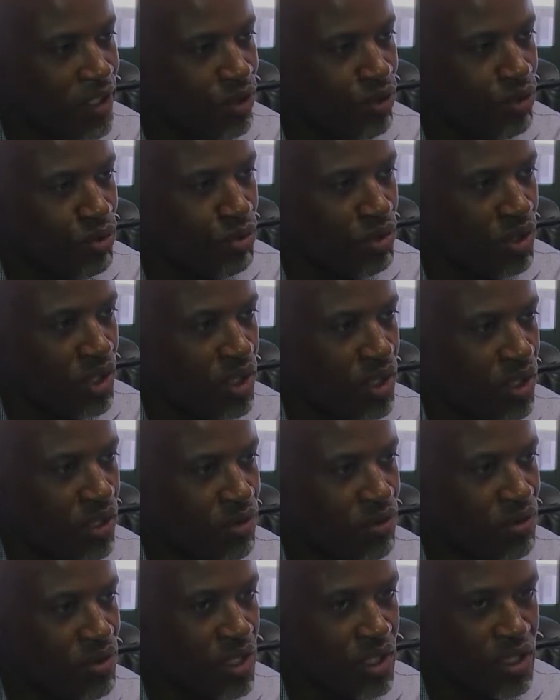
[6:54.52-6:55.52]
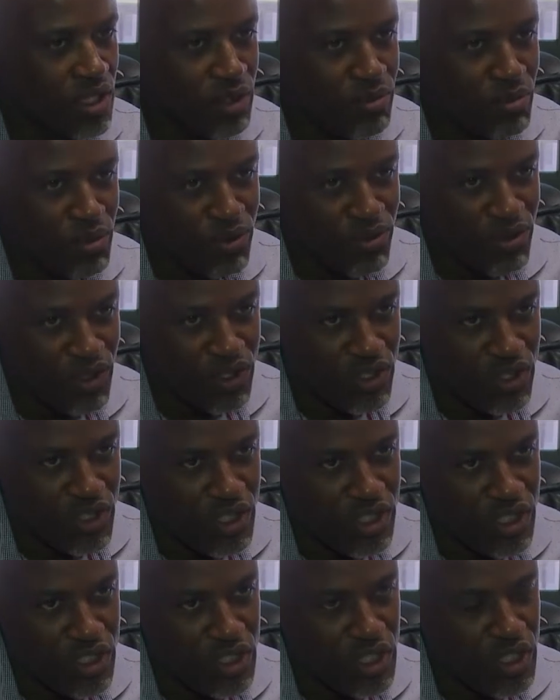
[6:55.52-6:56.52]
We have set up a
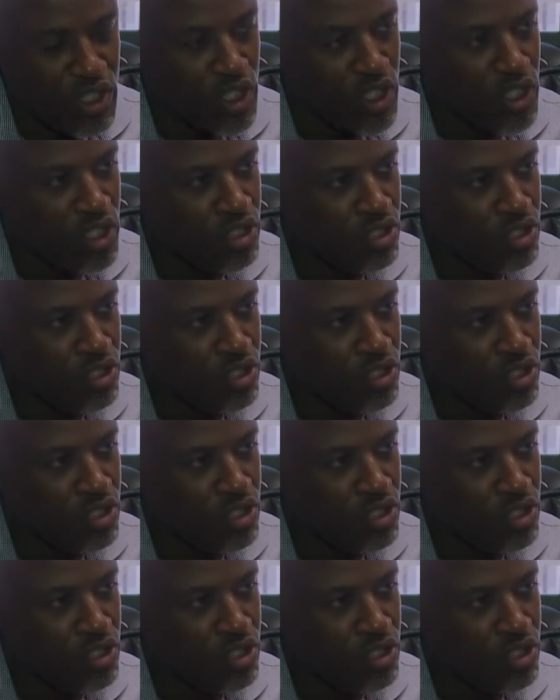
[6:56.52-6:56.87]
facility